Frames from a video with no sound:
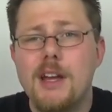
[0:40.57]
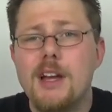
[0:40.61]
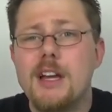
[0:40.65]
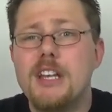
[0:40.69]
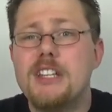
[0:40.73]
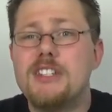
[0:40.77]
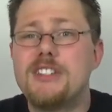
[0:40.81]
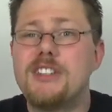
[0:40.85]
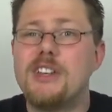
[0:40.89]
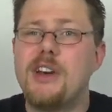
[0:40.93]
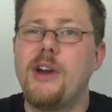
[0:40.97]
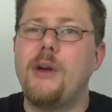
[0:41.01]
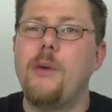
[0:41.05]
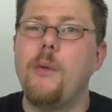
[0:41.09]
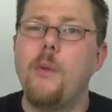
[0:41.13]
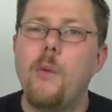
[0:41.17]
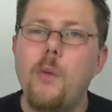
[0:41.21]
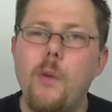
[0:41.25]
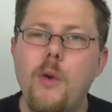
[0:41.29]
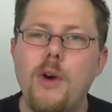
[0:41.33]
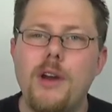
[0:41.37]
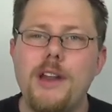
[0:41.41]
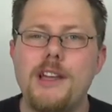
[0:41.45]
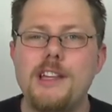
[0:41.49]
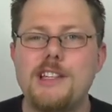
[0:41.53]
So
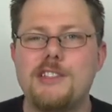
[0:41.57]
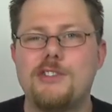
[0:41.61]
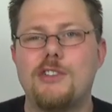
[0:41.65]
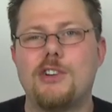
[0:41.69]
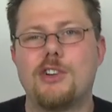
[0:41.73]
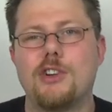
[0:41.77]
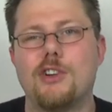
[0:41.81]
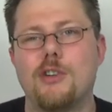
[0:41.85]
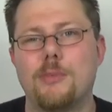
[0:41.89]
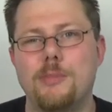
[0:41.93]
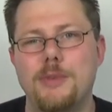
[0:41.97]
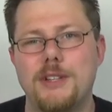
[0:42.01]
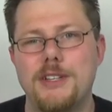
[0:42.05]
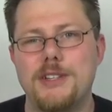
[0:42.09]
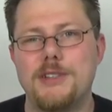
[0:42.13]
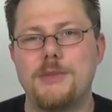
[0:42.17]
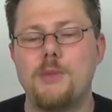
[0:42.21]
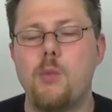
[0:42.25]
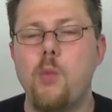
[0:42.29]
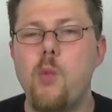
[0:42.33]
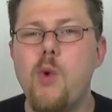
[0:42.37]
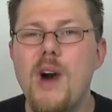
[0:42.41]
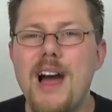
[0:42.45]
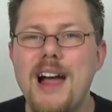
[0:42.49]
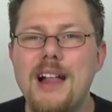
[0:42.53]
what is Rockopolis?
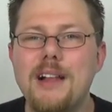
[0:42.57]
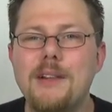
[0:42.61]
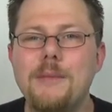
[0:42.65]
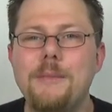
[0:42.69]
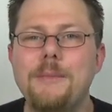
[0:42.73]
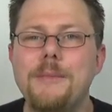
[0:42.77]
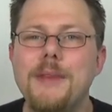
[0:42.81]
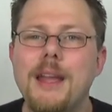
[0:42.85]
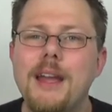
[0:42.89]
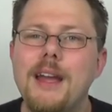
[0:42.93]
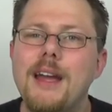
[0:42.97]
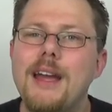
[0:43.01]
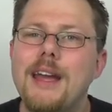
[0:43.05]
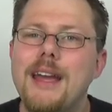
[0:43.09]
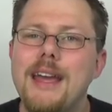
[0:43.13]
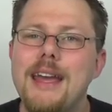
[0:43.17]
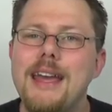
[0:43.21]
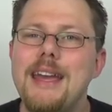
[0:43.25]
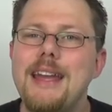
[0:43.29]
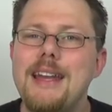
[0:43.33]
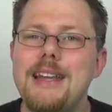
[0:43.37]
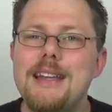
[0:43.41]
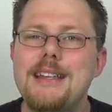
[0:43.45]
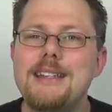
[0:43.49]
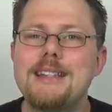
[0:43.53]
Well,
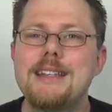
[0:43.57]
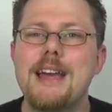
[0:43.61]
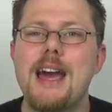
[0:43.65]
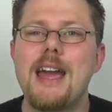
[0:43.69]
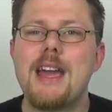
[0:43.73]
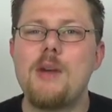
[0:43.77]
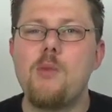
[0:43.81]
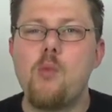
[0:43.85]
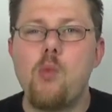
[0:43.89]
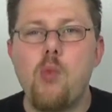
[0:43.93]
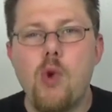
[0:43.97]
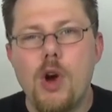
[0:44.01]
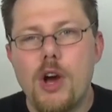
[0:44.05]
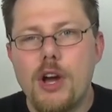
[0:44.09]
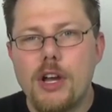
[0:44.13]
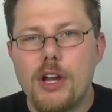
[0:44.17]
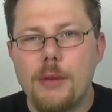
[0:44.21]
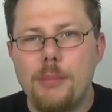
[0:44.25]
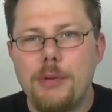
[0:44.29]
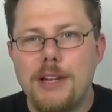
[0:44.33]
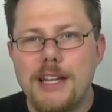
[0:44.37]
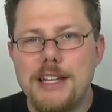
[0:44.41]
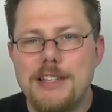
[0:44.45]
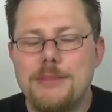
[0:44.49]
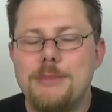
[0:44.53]
it is a worker
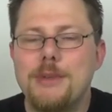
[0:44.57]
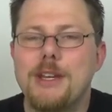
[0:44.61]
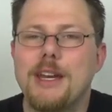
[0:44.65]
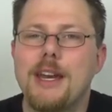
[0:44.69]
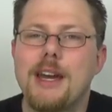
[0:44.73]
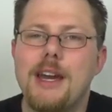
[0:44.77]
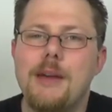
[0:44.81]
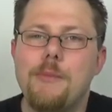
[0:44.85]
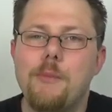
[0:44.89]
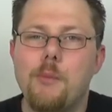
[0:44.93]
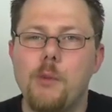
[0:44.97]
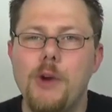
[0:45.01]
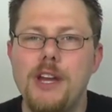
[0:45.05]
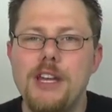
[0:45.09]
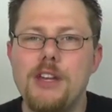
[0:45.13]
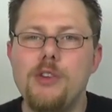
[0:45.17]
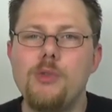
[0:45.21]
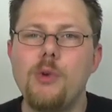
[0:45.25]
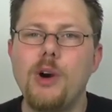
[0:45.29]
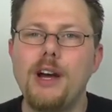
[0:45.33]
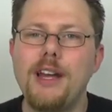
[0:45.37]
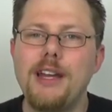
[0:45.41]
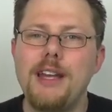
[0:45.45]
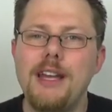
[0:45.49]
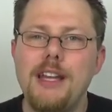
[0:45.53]
placement game where you
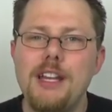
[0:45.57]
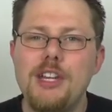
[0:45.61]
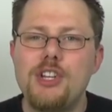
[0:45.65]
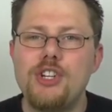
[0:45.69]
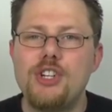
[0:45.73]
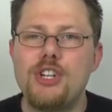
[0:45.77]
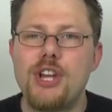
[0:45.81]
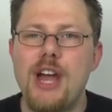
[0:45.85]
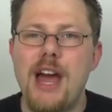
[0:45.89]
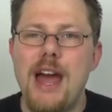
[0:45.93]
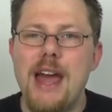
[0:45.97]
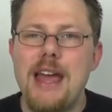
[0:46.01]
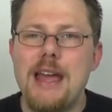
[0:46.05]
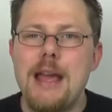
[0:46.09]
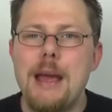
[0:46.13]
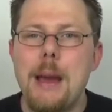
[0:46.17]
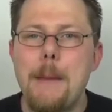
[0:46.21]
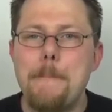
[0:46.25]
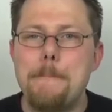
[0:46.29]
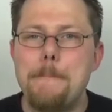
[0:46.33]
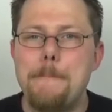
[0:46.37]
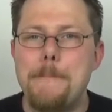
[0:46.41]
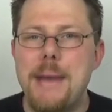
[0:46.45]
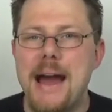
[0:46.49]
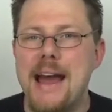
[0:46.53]
are each a
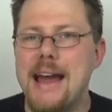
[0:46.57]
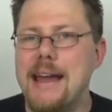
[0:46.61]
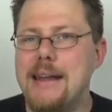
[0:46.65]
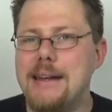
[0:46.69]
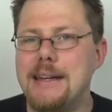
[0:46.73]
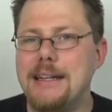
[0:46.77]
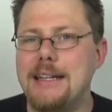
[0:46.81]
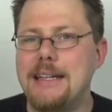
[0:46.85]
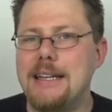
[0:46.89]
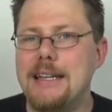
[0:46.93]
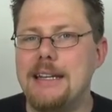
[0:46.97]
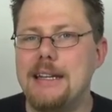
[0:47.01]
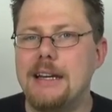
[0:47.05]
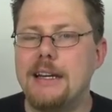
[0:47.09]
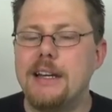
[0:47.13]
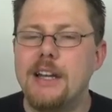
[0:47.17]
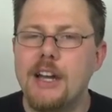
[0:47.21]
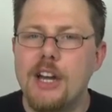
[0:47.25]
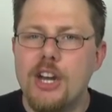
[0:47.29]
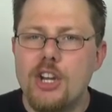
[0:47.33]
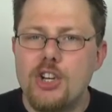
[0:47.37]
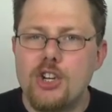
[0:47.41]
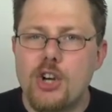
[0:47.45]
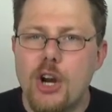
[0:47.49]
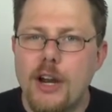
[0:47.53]
band leader
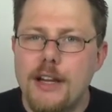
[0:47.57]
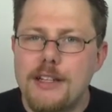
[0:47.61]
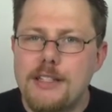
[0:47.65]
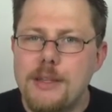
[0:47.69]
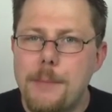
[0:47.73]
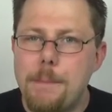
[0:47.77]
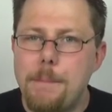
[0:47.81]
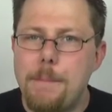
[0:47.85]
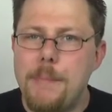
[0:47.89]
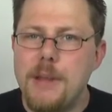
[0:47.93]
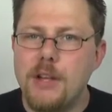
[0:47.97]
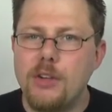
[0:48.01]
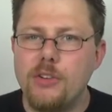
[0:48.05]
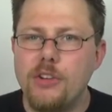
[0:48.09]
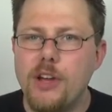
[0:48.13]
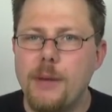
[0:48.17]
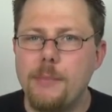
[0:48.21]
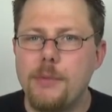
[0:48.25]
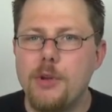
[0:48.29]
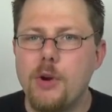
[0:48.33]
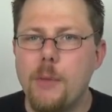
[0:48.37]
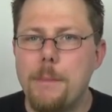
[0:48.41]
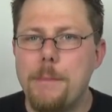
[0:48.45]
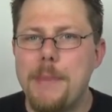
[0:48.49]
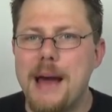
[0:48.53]
trying to build up
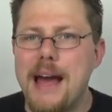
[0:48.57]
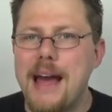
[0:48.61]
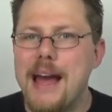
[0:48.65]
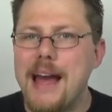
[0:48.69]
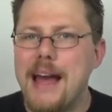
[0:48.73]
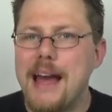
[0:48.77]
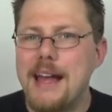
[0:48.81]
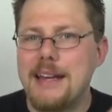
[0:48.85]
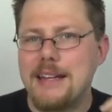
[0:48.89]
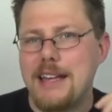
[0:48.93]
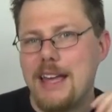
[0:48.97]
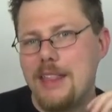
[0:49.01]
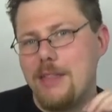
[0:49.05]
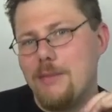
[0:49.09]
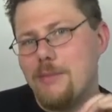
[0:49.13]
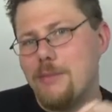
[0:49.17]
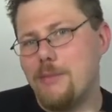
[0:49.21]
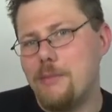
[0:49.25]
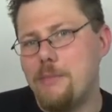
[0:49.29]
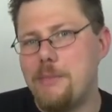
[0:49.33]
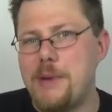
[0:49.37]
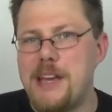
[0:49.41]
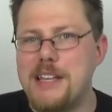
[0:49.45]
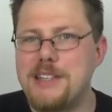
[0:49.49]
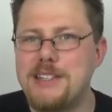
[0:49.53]
your band, get them the
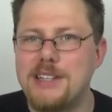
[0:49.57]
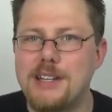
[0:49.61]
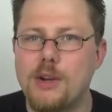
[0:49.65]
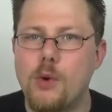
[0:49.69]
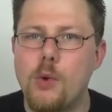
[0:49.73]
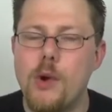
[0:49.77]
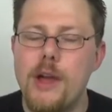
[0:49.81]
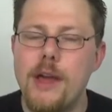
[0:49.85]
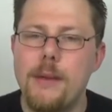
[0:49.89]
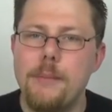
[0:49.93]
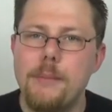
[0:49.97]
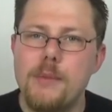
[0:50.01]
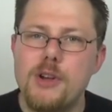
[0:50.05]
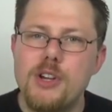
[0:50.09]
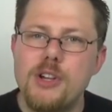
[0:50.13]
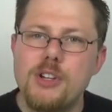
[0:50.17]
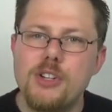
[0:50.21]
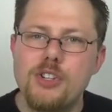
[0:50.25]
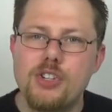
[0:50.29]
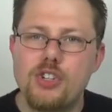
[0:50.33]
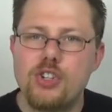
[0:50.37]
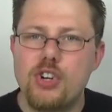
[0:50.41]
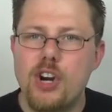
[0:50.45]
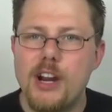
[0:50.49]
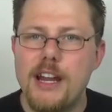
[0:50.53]
best
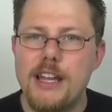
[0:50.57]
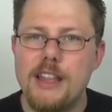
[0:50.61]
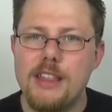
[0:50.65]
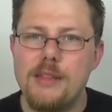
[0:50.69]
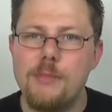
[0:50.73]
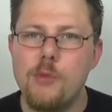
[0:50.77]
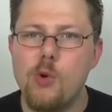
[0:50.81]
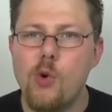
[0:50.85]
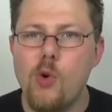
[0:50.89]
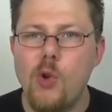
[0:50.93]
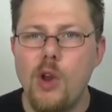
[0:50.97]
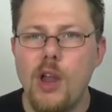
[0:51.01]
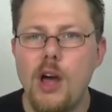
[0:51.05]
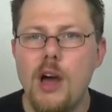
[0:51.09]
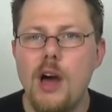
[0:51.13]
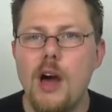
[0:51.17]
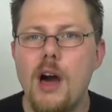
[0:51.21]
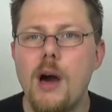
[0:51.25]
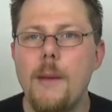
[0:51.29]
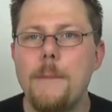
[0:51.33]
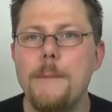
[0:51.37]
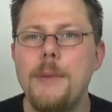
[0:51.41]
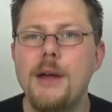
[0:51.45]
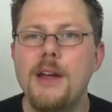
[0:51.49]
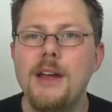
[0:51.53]
equipment, train them all
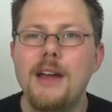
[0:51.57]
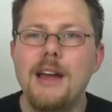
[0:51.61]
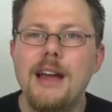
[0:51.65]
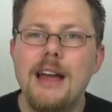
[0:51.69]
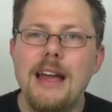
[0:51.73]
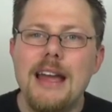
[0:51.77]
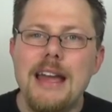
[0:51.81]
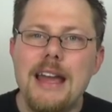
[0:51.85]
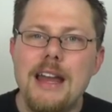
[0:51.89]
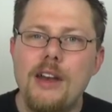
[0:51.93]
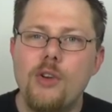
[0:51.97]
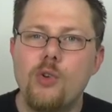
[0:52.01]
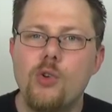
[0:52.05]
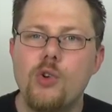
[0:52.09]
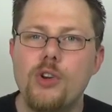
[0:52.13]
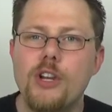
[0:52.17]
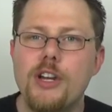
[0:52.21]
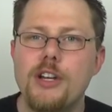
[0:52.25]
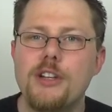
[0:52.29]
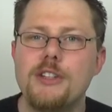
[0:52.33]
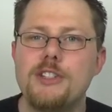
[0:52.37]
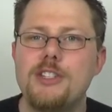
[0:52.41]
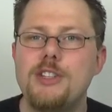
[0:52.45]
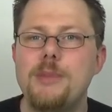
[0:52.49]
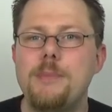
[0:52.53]
up in
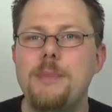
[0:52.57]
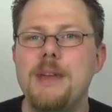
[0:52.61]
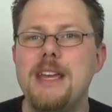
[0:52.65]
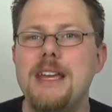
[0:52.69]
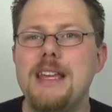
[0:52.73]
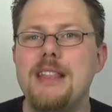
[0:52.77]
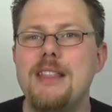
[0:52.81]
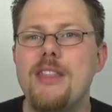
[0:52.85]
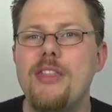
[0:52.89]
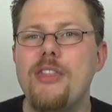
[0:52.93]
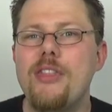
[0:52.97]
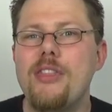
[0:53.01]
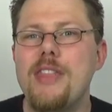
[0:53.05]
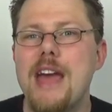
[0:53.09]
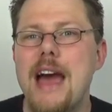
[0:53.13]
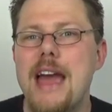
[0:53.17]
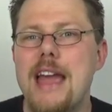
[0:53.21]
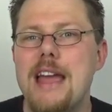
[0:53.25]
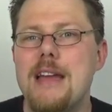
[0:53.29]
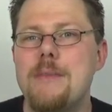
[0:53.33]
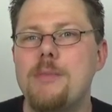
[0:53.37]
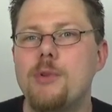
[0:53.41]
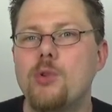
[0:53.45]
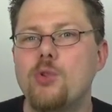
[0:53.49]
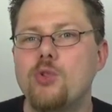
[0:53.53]
order to be
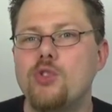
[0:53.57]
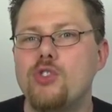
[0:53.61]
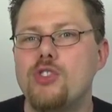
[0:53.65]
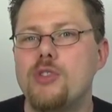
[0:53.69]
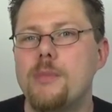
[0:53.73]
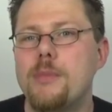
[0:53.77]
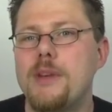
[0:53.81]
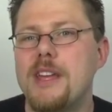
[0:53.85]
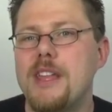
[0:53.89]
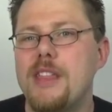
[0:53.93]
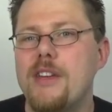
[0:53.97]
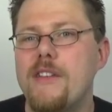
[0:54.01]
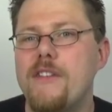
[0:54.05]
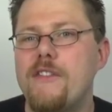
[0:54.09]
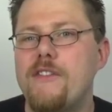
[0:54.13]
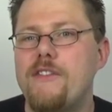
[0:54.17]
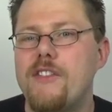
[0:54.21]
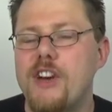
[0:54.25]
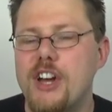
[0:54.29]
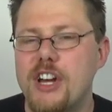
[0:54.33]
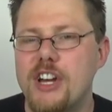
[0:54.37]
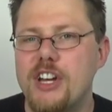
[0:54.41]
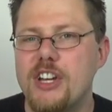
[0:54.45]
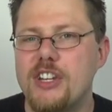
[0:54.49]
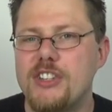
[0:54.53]
able to be the
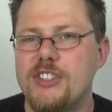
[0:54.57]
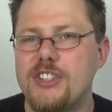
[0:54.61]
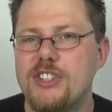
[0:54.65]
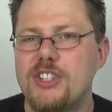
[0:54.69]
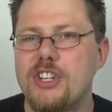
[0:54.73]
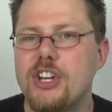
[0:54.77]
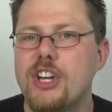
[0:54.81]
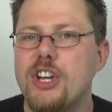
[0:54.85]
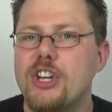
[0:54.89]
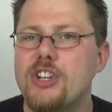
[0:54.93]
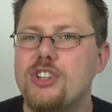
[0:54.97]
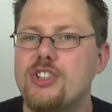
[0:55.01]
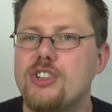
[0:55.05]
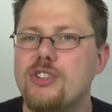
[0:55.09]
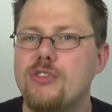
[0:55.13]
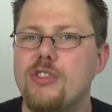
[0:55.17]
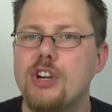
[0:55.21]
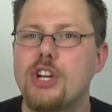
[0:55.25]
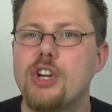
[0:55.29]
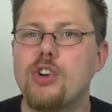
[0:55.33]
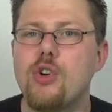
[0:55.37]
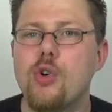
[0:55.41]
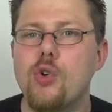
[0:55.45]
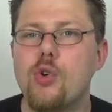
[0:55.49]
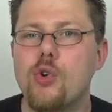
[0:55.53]
first to
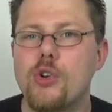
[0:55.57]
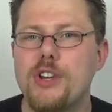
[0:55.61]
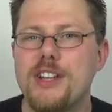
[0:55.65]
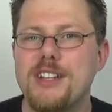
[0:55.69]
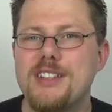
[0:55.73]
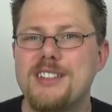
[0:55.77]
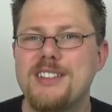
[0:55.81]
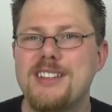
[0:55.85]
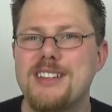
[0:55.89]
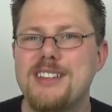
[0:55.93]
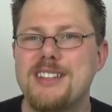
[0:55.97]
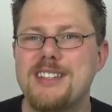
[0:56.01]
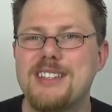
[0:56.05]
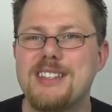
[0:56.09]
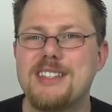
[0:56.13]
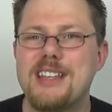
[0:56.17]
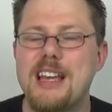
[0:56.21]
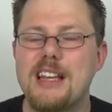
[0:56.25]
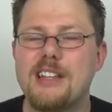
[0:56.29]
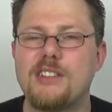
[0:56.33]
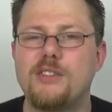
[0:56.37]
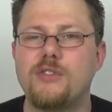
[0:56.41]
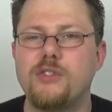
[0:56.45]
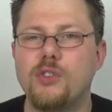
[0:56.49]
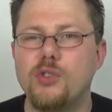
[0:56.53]
record a
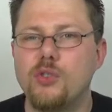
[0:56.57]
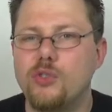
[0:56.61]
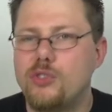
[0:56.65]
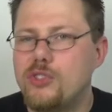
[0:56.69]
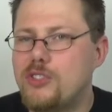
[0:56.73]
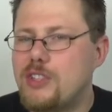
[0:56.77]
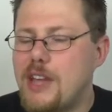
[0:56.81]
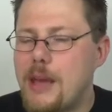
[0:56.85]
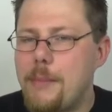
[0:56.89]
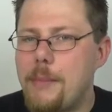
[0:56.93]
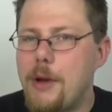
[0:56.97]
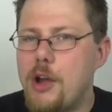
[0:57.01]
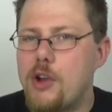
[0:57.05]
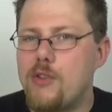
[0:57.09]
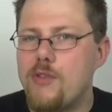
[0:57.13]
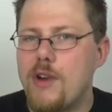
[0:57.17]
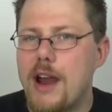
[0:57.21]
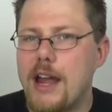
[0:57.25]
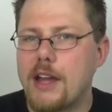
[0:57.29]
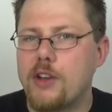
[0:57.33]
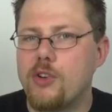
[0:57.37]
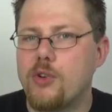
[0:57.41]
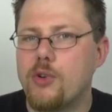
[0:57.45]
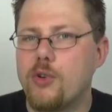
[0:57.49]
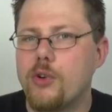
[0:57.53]
successful demo
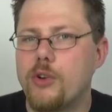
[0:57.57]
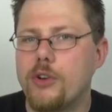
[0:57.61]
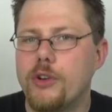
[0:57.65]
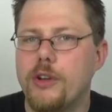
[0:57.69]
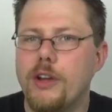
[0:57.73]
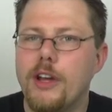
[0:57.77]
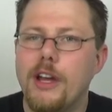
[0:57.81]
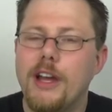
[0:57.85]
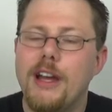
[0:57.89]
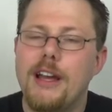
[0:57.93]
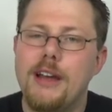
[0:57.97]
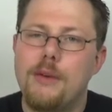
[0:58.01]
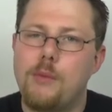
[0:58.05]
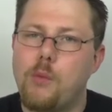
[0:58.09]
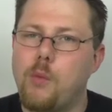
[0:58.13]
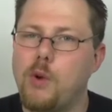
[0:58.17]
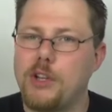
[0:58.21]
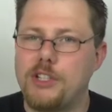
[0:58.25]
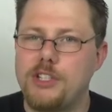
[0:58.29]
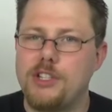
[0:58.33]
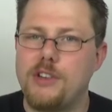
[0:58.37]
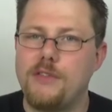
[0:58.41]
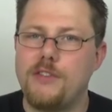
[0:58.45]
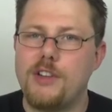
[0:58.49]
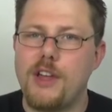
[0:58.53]
record.
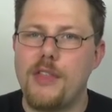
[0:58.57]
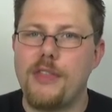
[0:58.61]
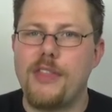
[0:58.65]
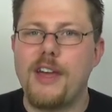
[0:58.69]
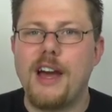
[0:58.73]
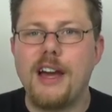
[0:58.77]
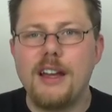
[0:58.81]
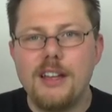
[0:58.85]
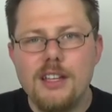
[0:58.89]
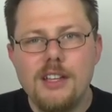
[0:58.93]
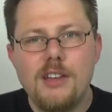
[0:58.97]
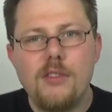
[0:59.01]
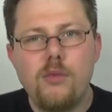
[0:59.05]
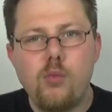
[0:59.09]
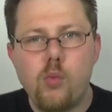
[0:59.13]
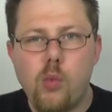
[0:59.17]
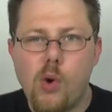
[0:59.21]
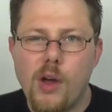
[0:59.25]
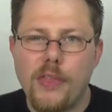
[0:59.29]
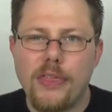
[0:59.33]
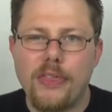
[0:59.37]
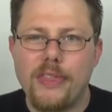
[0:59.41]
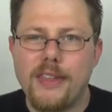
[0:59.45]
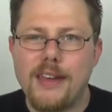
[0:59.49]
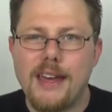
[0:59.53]
Once you've done that, you've
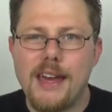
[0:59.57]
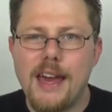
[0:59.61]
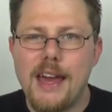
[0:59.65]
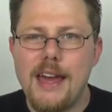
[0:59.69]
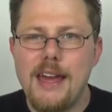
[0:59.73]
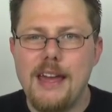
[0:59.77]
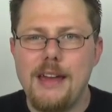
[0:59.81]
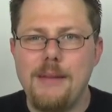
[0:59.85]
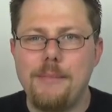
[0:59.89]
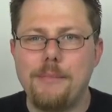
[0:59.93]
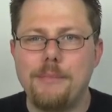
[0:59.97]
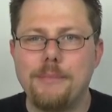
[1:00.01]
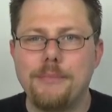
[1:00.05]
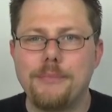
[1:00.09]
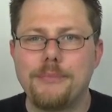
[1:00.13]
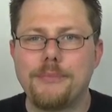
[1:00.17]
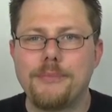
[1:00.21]
won the game.